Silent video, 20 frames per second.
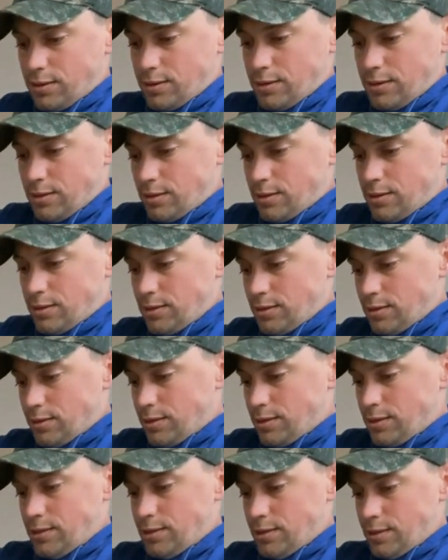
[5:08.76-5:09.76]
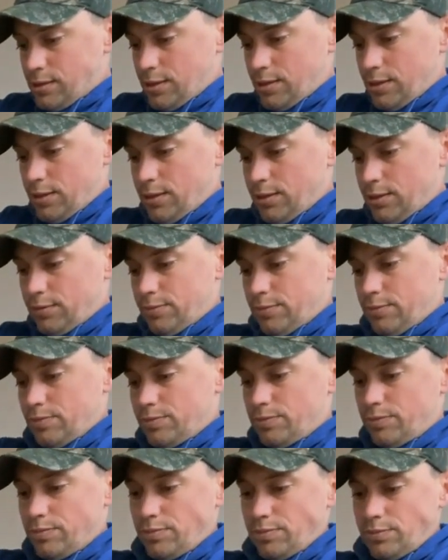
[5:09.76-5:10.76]

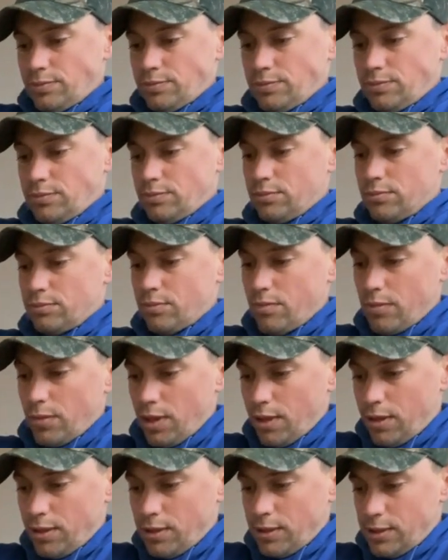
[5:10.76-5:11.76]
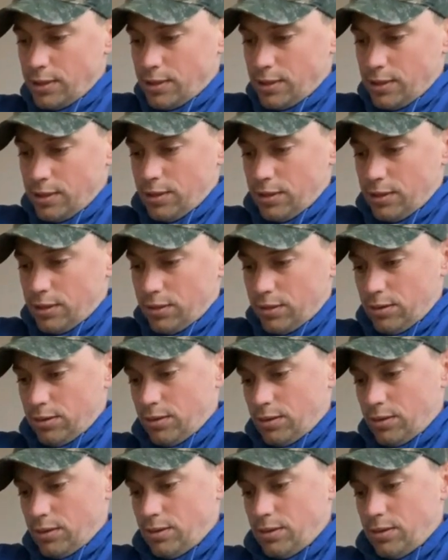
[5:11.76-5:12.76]

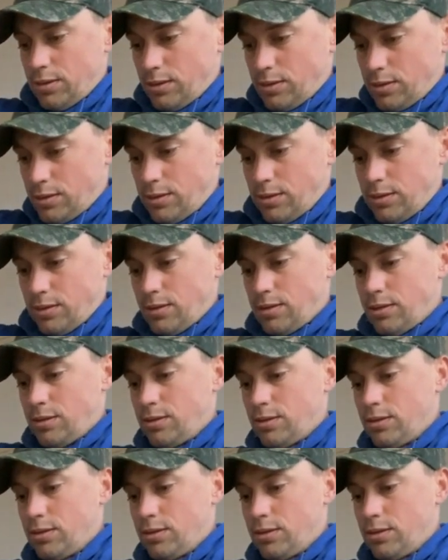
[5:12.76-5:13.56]
No one is speaking in this clip.